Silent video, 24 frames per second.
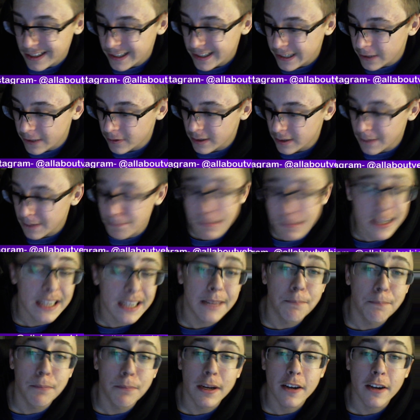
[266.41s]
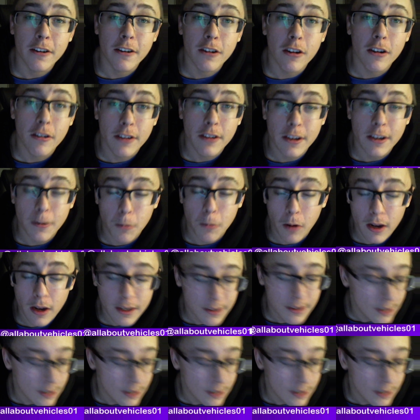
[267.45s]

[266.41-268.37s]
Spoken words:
You can pick and bigger all you want.